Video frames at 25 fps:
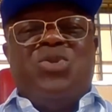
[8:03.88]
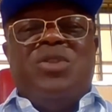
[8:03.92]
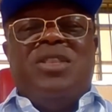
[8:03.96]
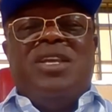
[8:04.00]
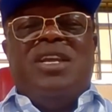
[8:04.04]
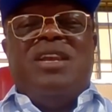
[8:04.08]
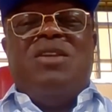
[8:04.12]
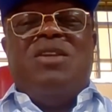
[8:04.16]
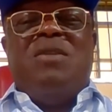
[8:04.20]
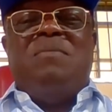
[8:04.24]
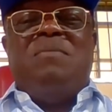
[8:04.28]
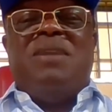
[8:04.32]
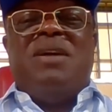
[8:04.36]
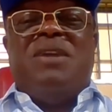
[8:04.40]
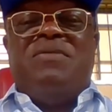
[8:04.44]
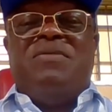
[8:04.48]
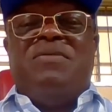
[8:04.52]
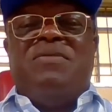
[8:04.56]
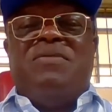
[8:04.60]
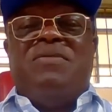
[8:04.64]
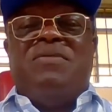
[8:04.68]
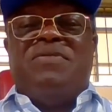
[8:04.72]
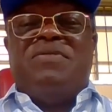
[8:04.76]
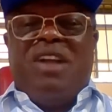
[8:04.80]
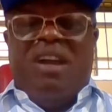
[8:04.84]
and also
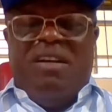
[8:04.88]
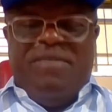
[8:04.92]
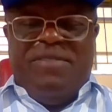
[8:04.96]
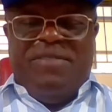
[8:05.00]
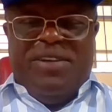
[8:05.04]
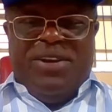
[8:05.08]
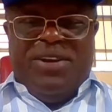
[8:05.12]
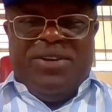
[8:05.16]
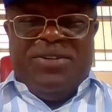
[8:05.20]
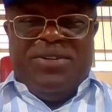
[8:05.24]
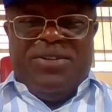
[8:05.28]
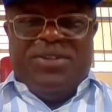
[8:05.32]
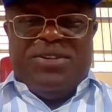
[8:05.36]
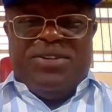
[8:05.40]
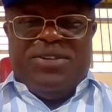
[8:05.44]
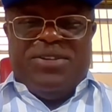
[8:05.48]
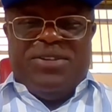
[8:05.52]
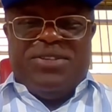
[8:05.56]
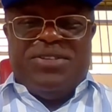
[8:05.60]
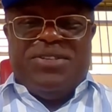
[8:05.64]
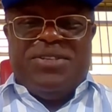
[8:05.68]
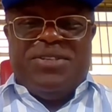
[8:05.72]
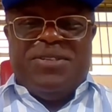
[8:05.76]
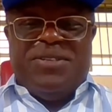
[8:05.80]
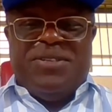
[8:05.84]
the number of
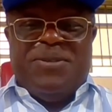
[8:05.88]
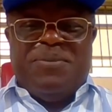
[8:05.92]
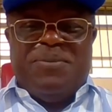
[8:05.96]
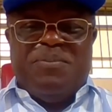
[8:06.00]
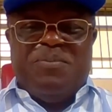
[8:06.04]
governors.